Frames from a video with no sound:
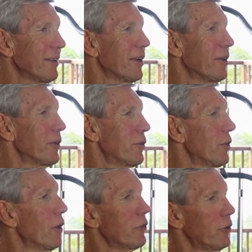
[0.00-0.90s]
That
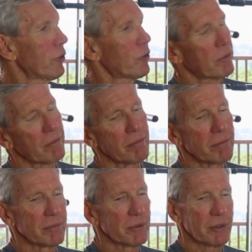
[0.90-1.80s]
you don't just
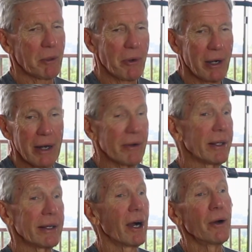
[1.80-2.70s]

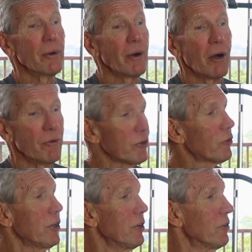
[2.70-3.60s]
summarily go
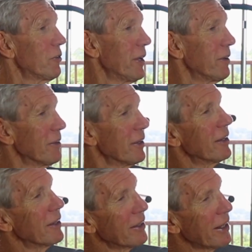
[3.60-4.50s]
overseas in
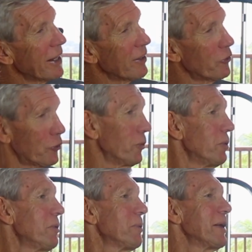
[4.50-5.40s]

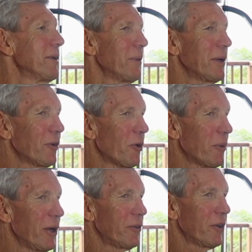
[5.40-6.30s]
June when
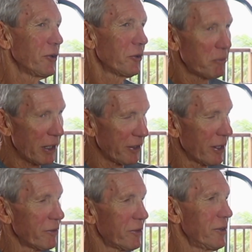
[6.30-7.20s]
Comrades, you'd plan to
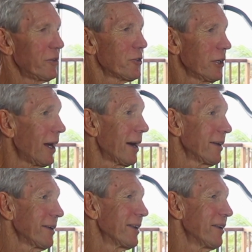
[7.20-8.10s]
go overseas in July.
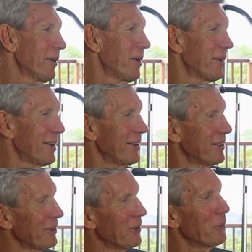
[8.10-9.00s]

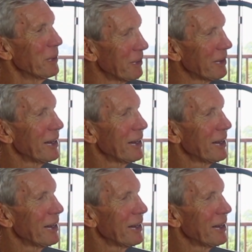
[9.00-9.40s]
You would.